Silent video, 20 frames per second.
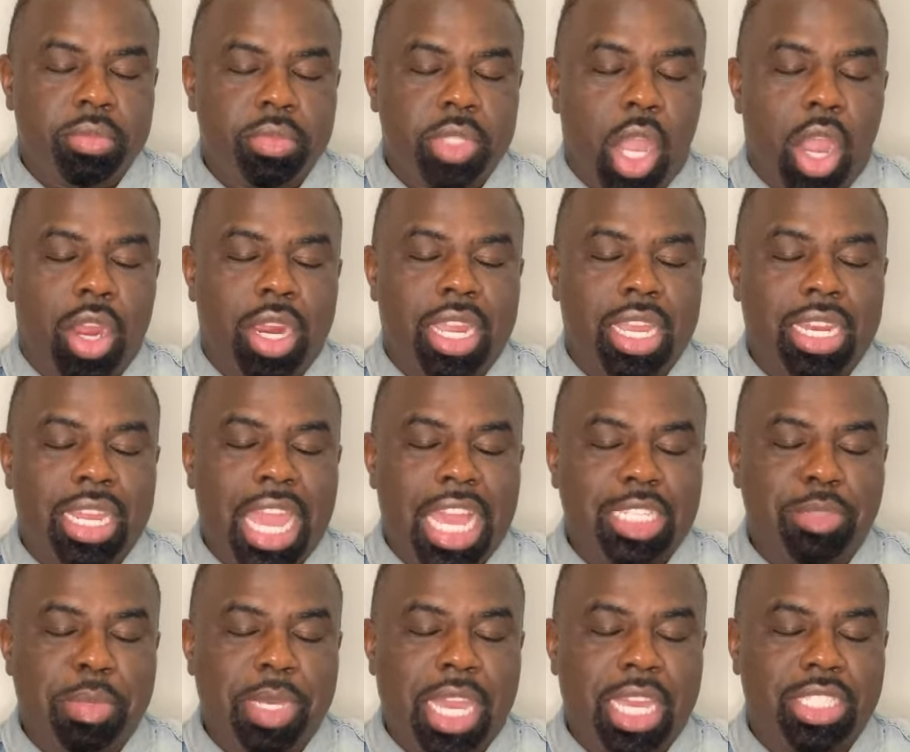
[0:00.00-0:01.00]
R. Kelly
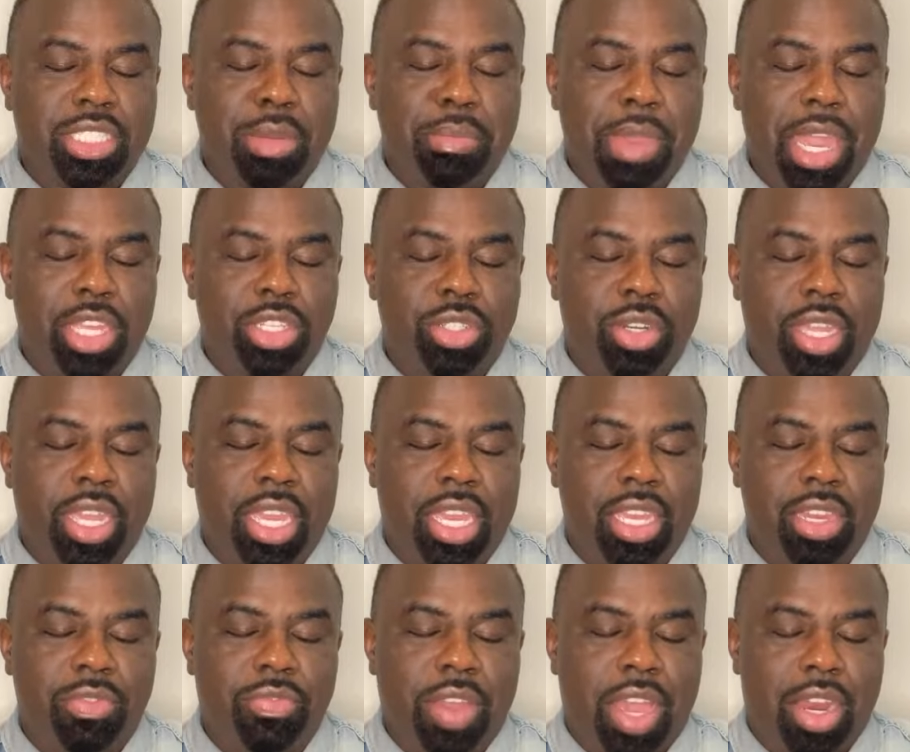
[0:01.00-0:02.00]
has been catching major
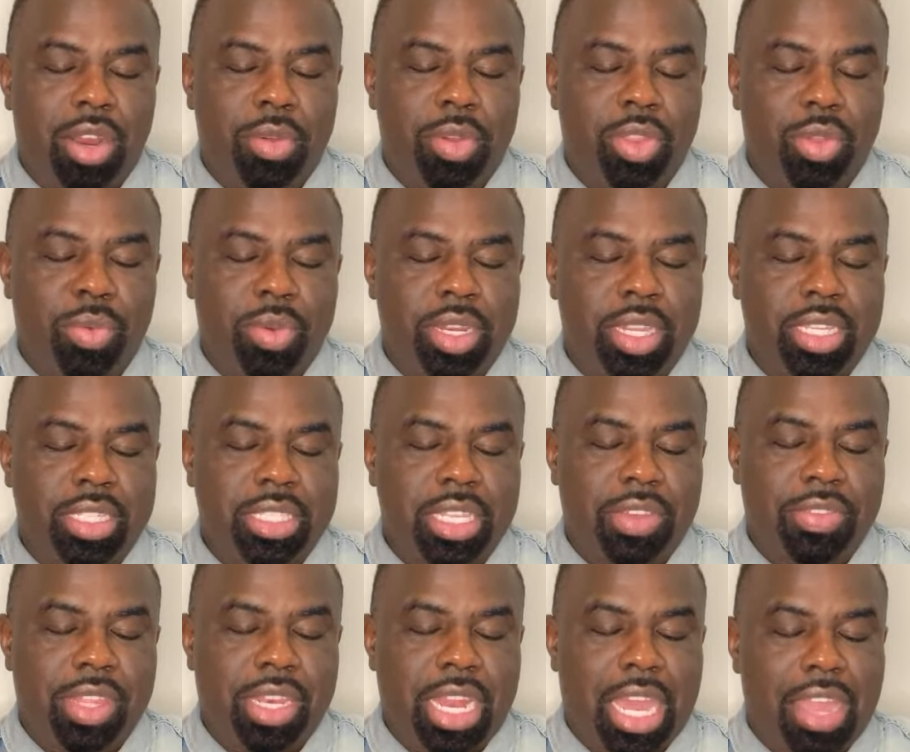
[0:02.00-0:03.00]
heat following the release
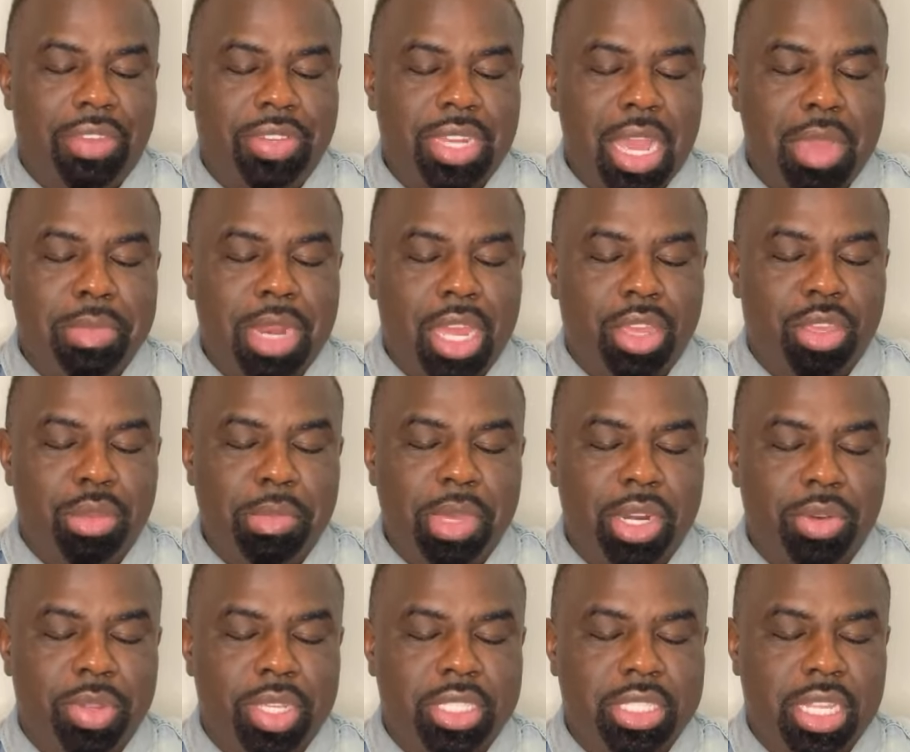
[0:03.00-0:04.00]
of the Lifetime
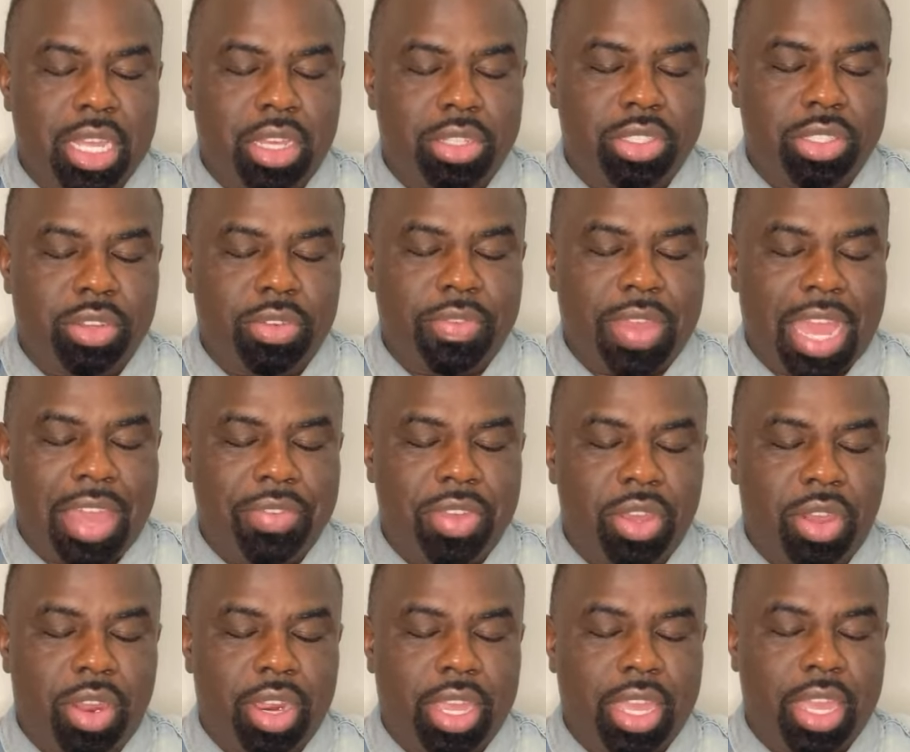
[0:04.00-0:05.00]
documentary
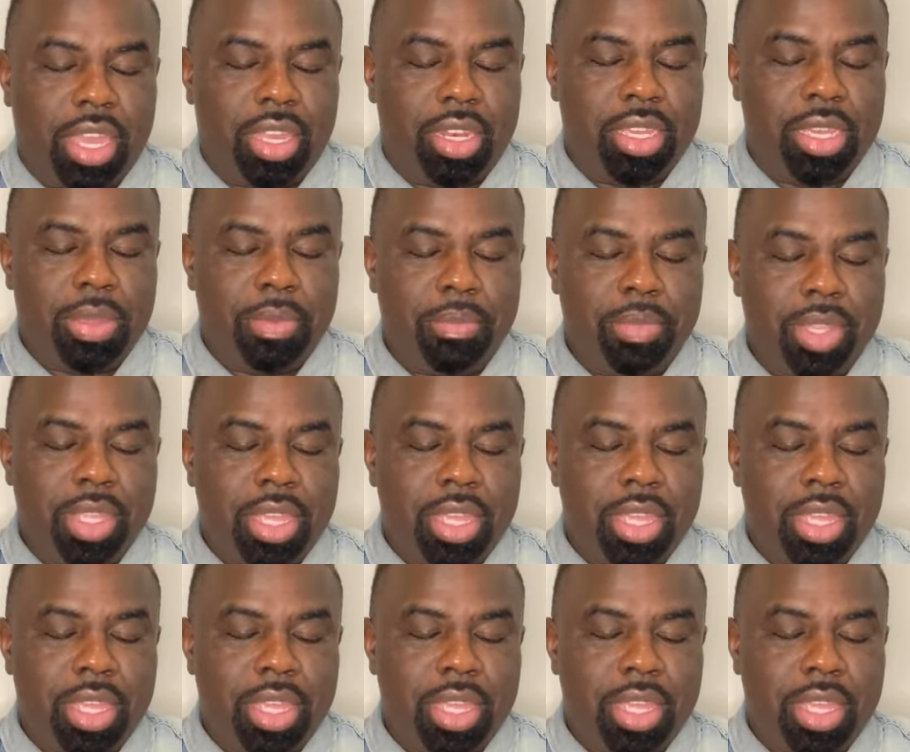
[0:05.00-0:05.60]
Surviving R. Kelly.